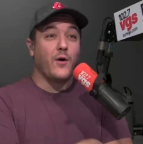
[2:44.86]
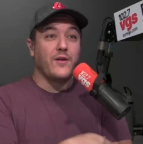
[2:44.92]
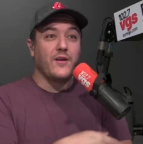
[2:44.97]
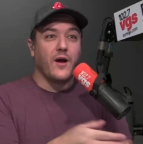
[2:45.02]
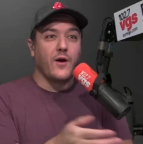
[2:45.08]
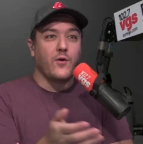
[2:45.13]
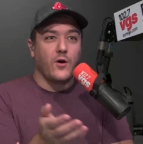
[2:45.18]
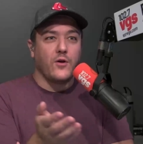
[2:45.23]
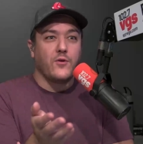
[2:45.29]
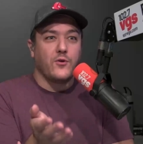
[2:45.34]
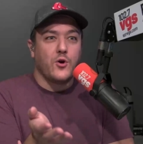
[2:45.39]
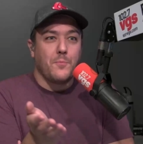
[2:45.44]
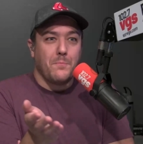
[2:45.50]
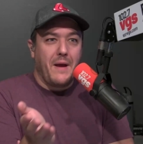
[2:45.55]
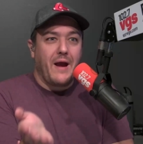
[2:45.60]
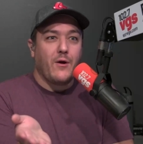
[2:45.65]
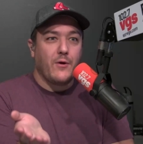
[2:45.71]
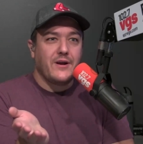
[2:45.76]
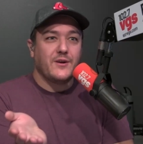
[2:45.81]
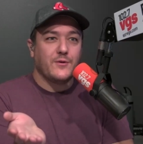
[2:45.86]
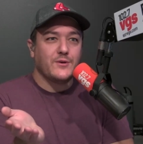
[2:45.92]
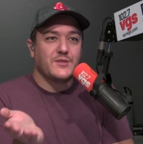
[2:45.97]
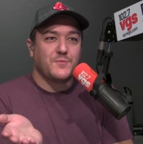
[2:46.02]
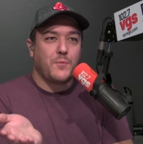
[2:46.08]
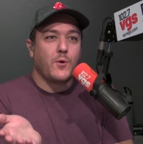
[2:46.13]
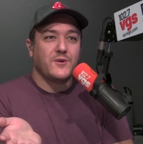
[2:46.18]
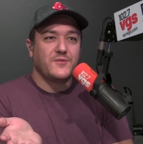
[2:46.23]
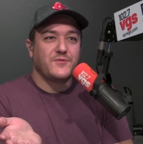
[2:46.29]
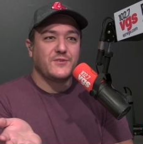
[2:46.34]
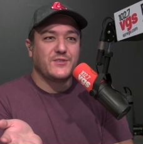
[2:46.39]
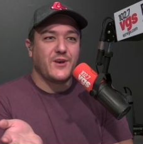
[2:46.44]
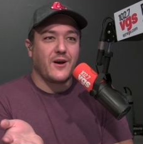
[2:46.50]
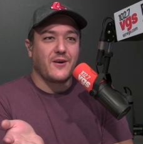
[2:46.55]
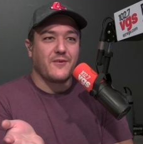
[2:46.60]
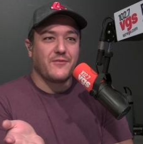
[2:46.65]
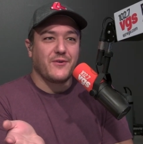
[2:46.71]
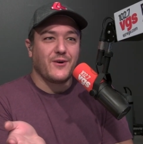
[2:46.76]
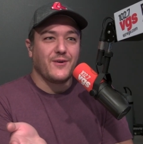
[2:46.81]
so, uh, you're married to a sports
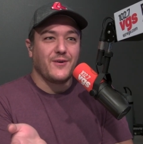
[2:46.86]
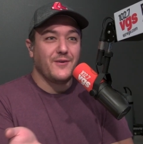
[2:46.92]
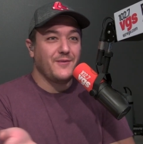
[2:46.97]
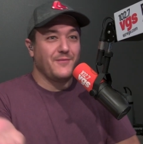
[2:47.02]
photographer. And now,